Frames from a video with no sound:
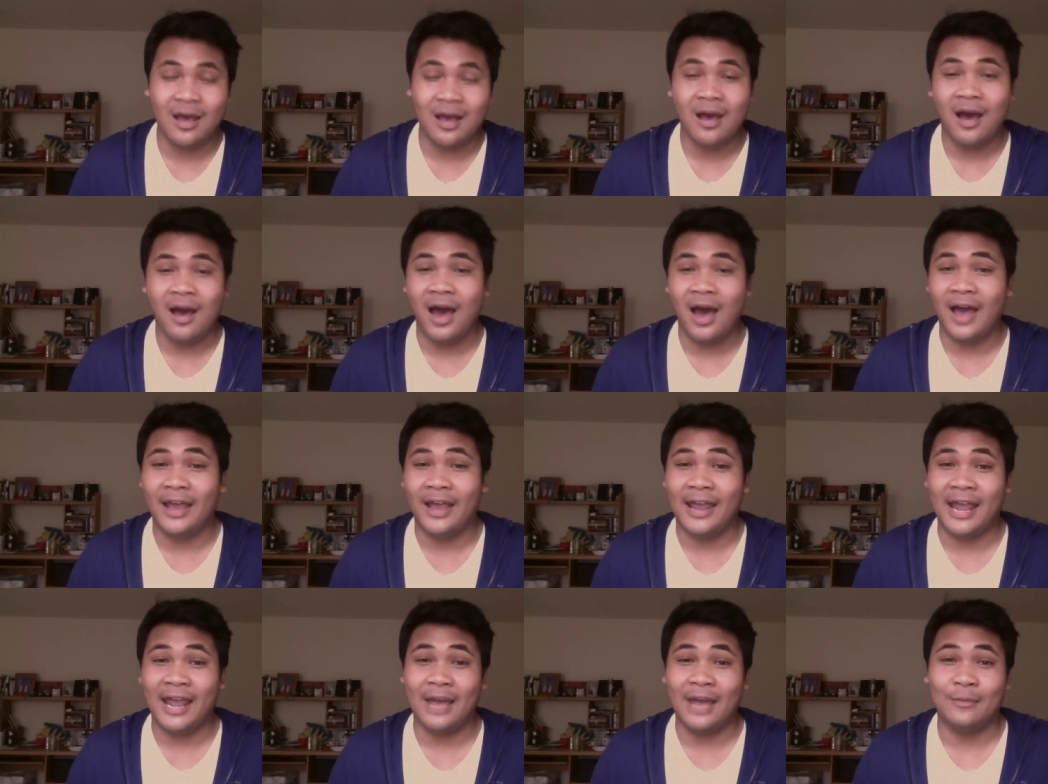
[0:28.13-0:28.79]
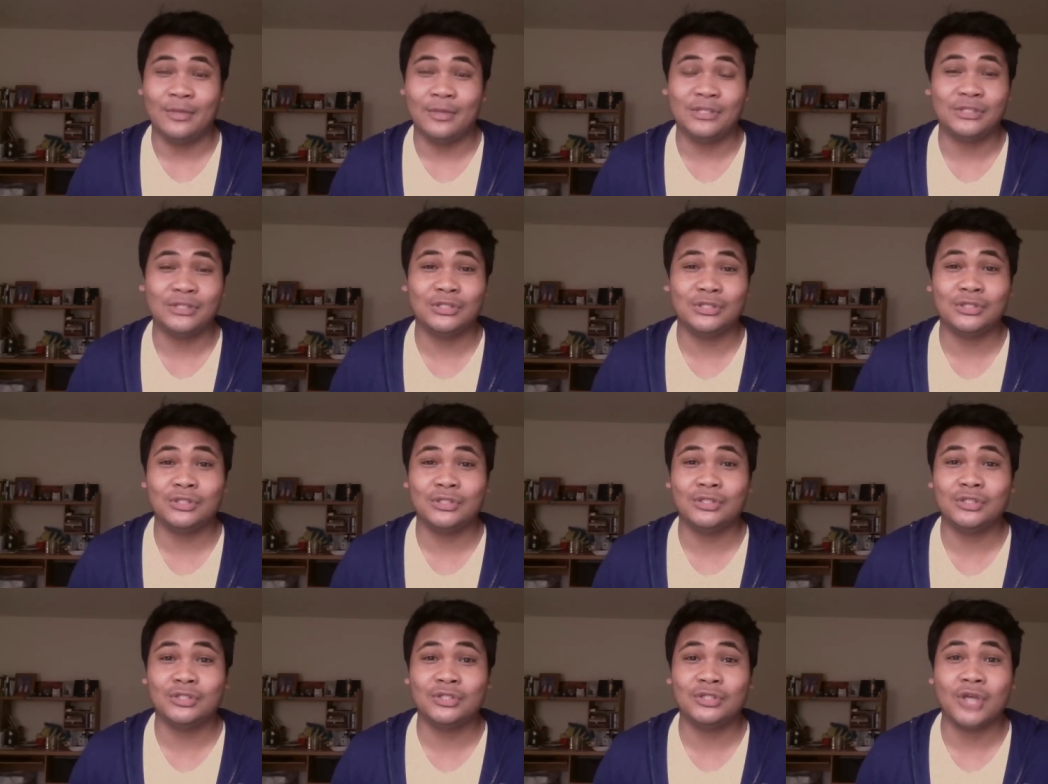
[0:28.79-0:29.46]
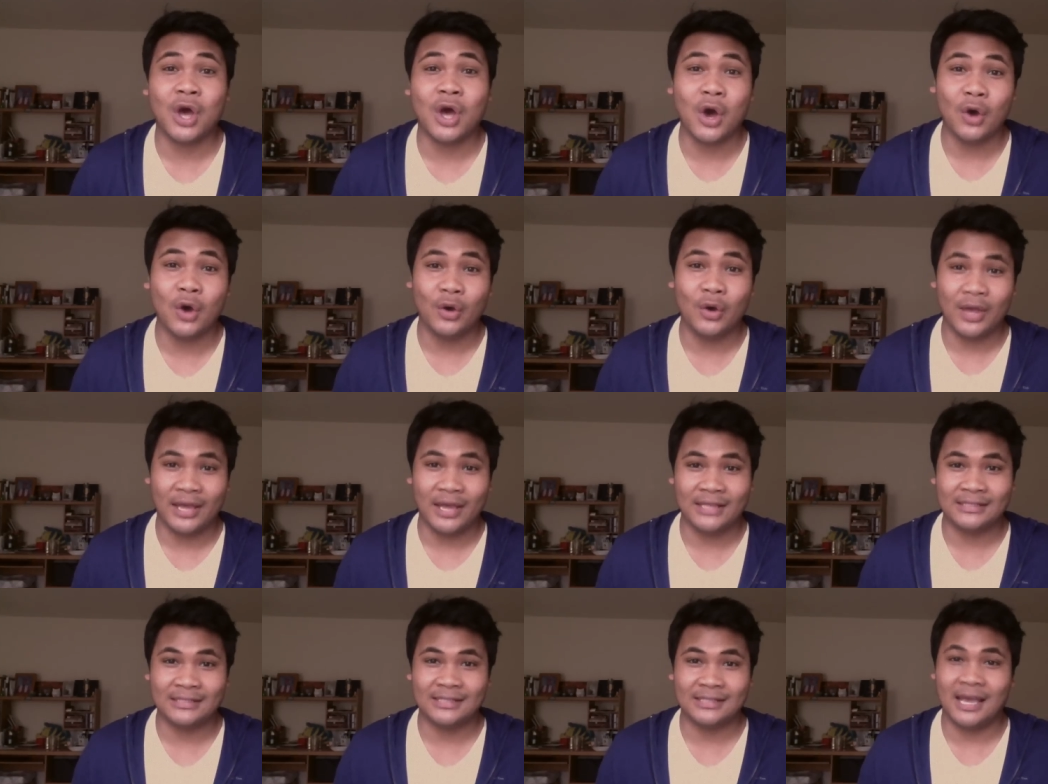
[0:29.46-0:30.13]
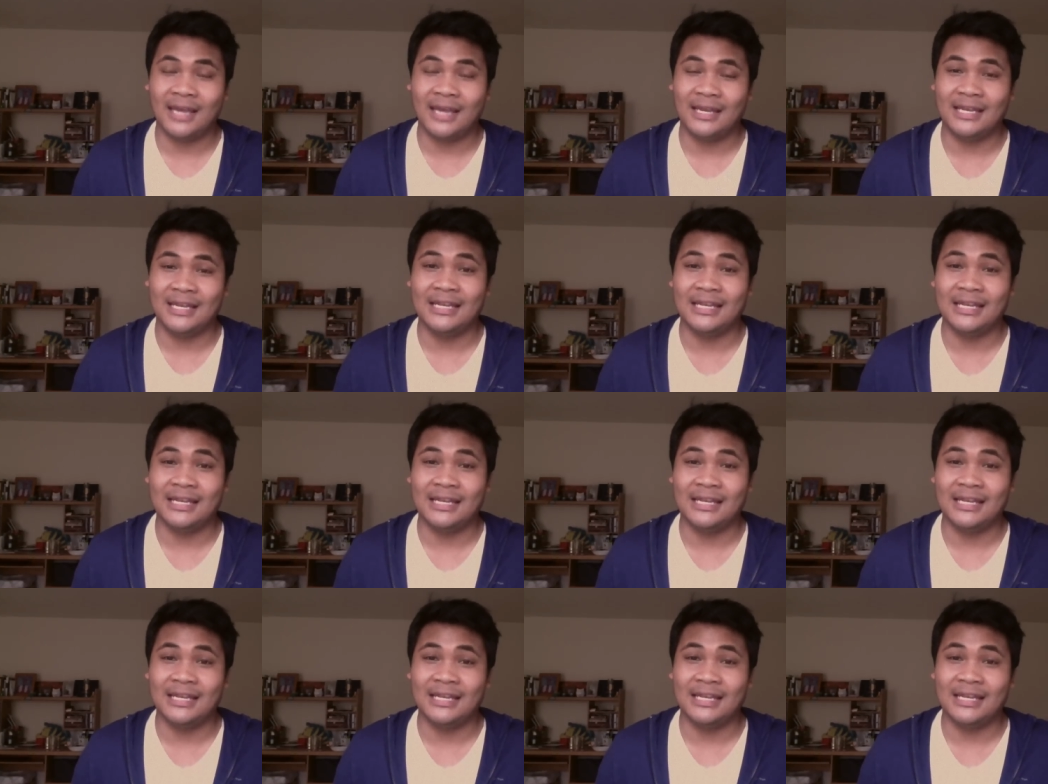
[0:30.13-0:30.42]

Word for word: I am so excited.